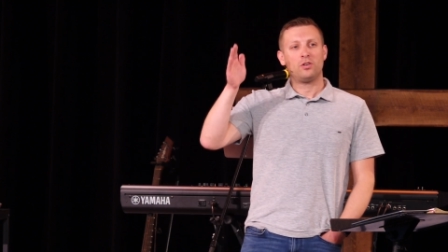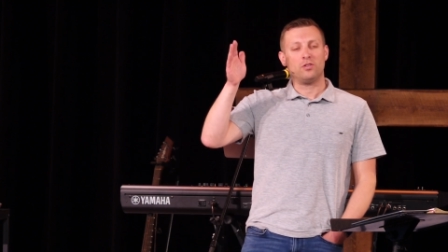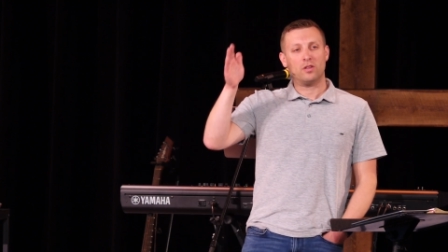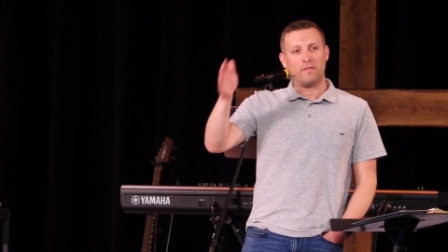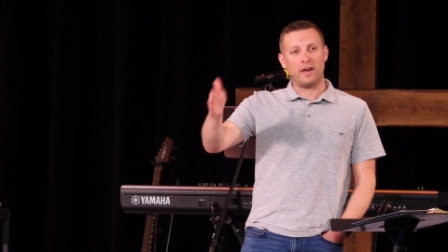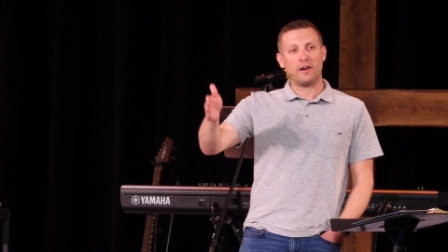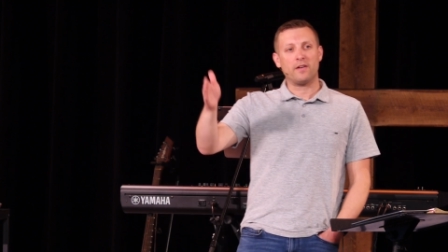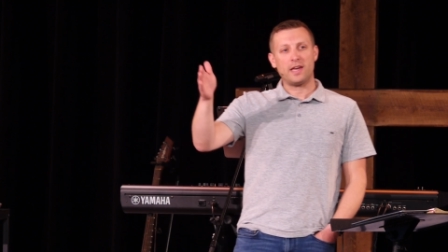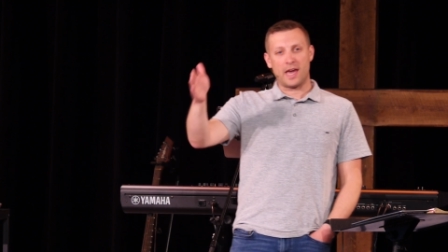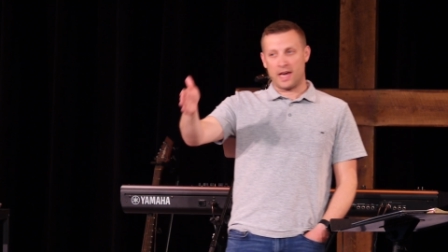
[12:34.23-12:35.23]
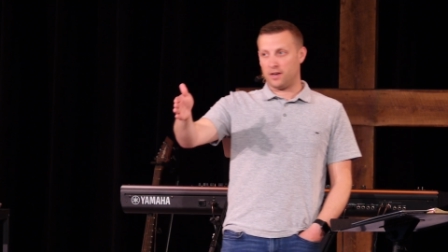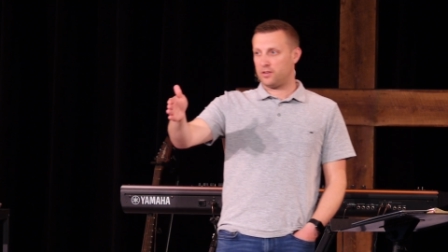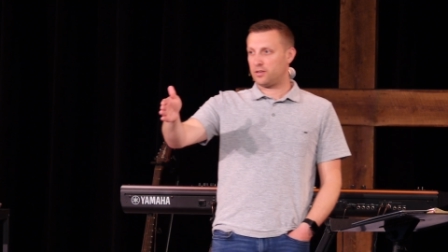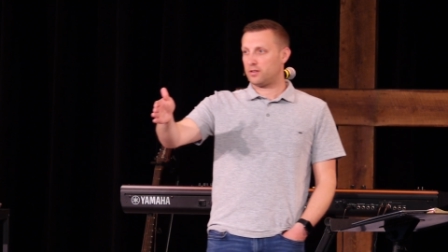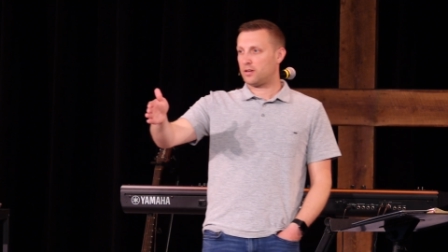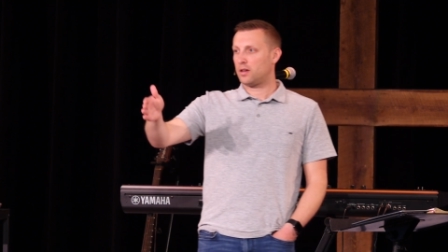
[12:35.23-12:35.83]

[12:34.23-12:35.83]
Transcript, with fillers: to the very edge,